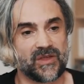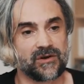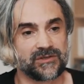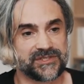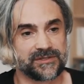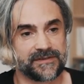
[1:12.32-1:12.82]

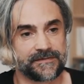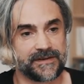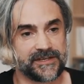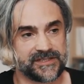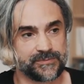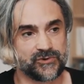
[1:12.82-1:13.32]
also a
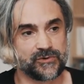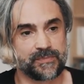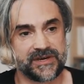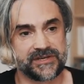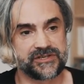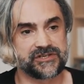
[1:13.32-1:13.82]
Facebook
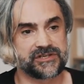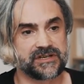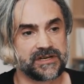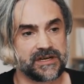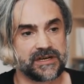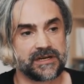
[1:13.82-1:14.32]
page.
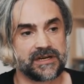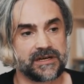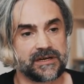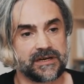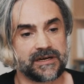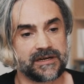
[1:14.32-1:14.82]

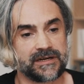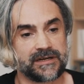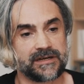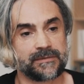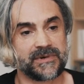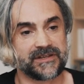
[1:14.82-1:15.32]

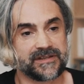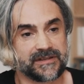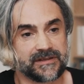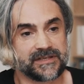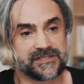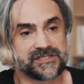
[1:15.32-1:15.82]

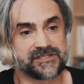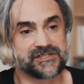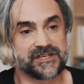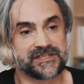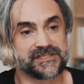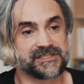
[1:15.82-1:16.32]
But these
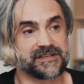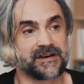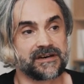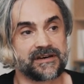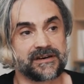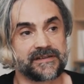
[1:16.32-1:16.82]
just
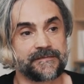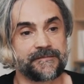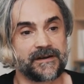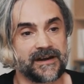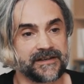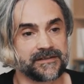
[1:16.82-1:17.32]
are the
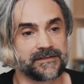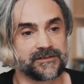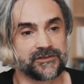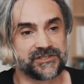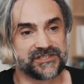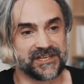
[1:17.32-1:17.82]
final
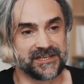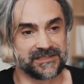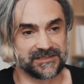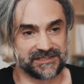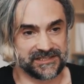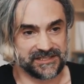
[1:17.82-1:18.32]

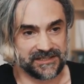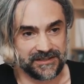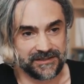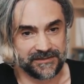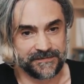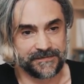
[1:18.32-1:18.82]
results
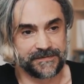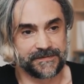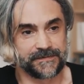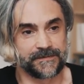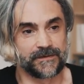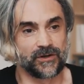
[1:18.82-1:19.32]
of
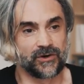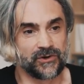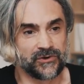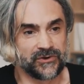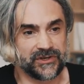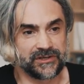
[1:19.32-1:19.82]

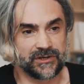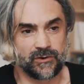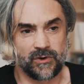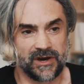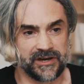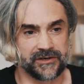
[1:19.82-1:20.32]
long
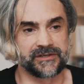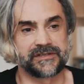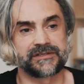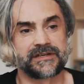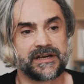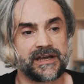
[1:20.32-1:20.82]

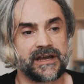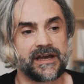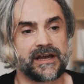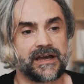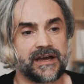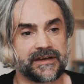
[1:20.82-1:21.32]
inquiry,
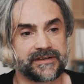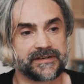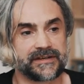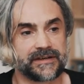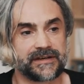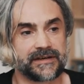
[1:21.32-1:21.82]
and